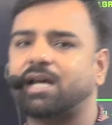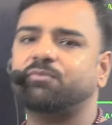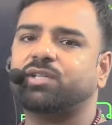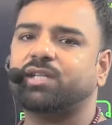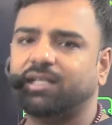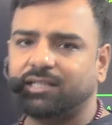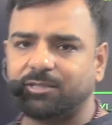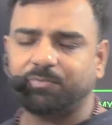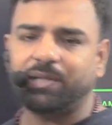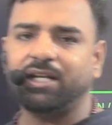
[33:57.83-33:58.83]
sharing
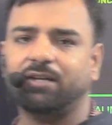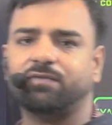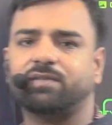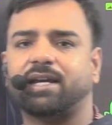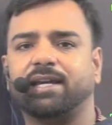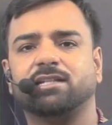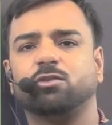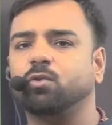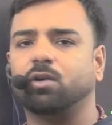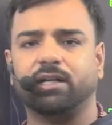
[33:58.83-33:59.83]
these PDFs. I guess
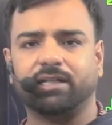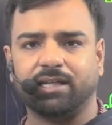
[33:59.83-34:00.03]
you all are taking